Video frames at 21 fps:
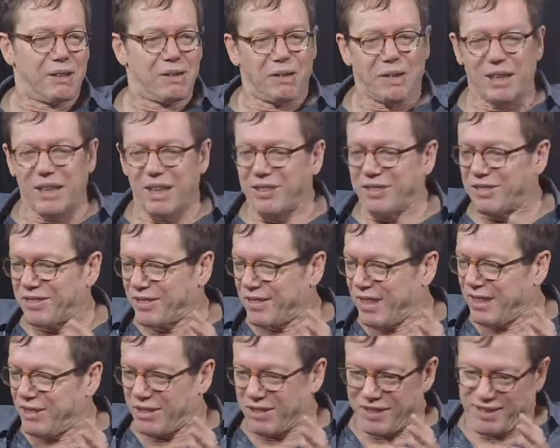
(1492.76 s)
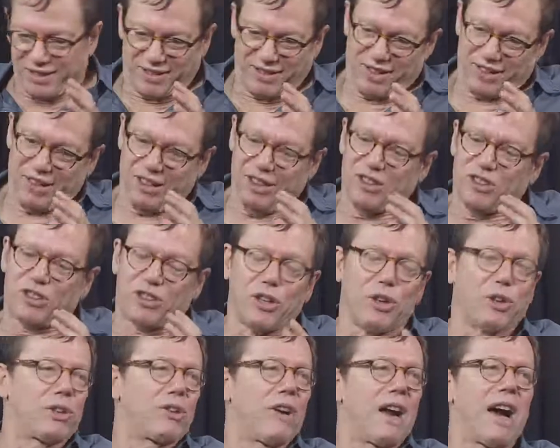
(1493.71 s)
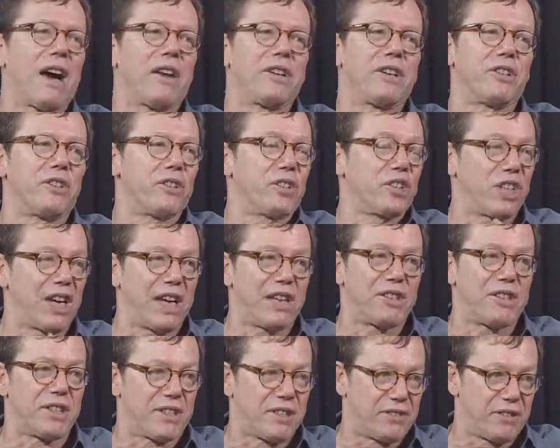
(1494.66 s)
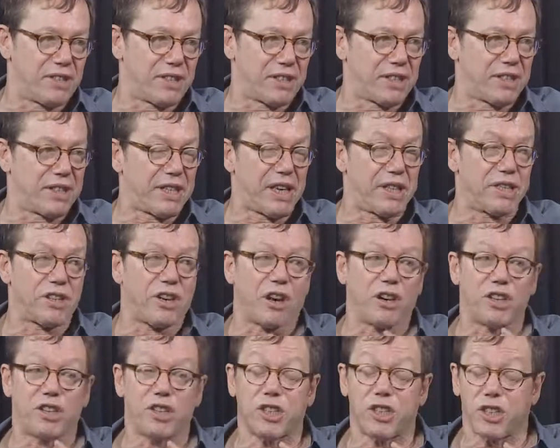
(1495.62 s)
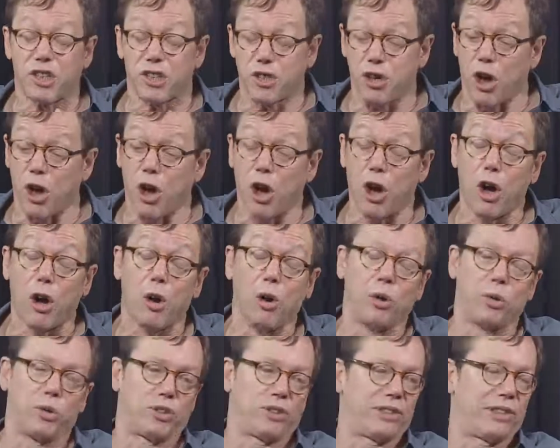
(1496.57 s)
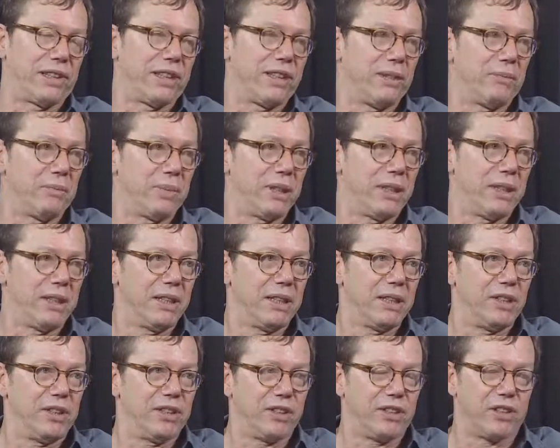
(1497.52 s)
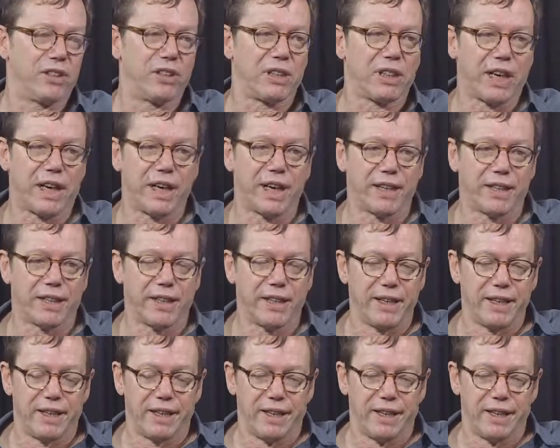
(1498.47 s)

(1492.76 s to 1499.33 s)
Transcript: Well, it's it's so crowded, your chances of success are so slim. You're like